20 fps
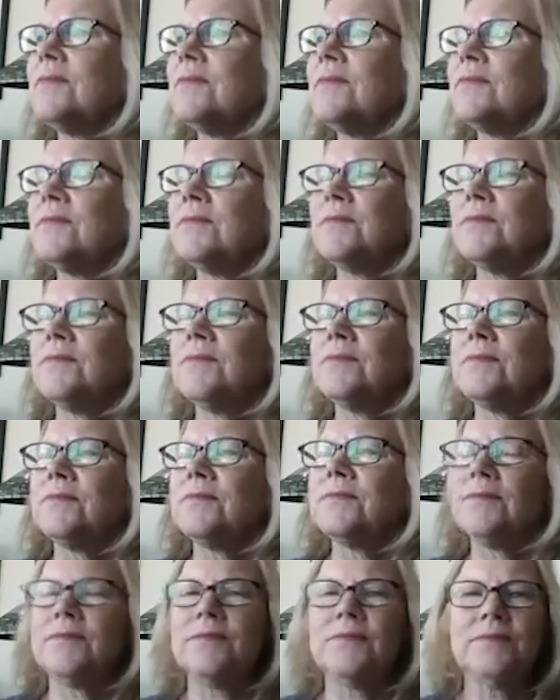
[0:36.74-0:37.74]

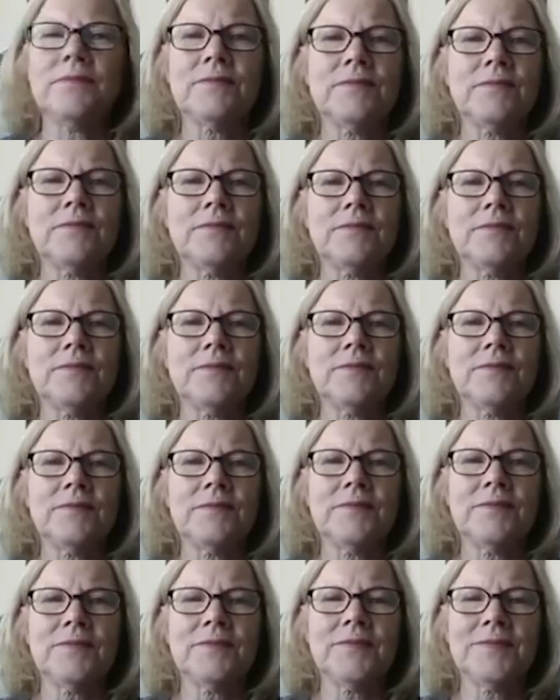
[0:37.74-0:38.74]

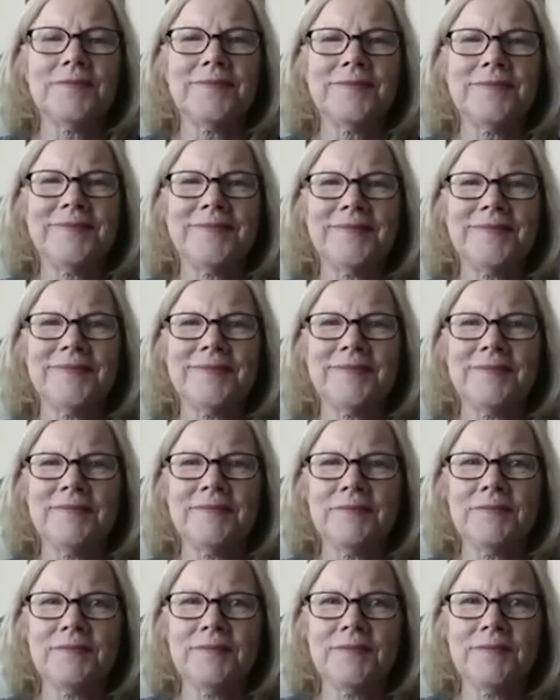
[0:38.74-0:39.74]

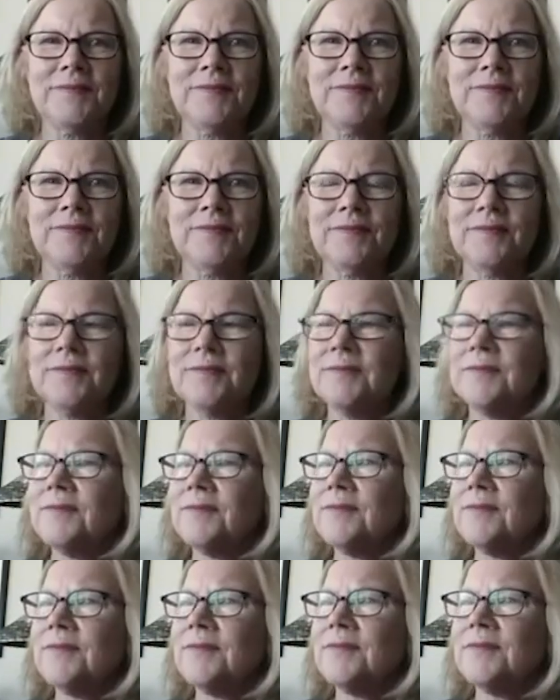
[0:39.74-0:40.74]

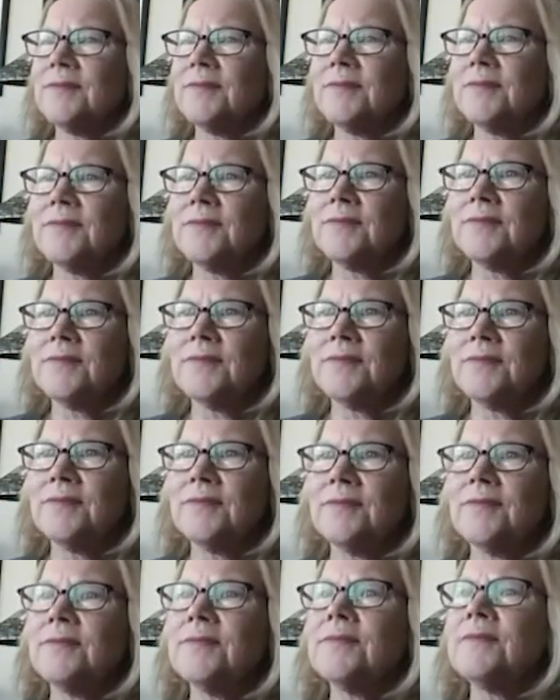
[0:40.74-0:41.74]

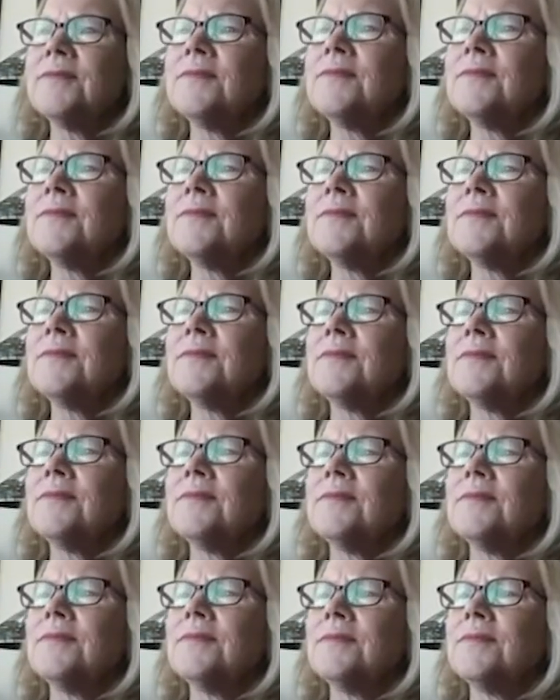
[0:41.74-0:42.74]

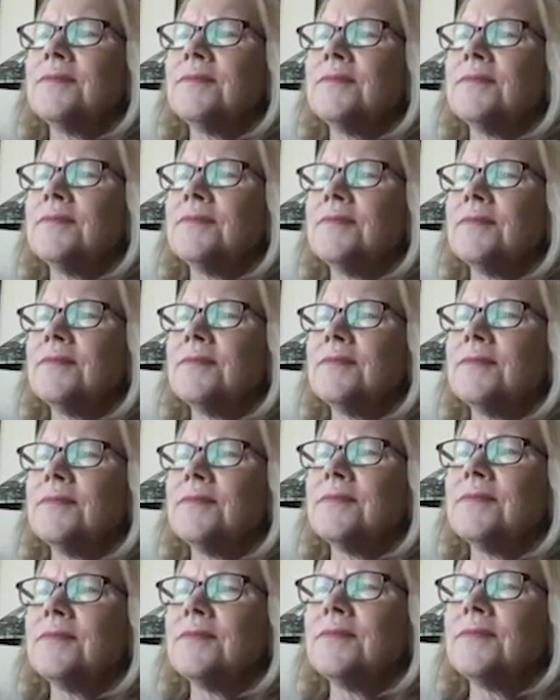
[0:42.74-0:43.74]

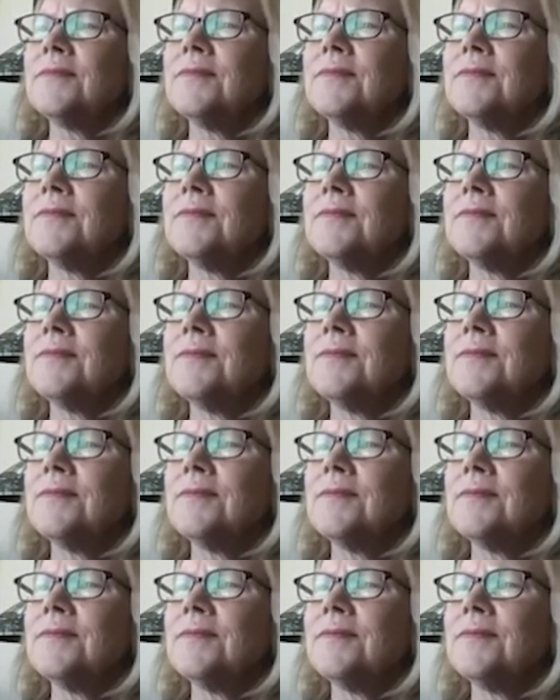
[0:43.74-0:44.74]
(silent)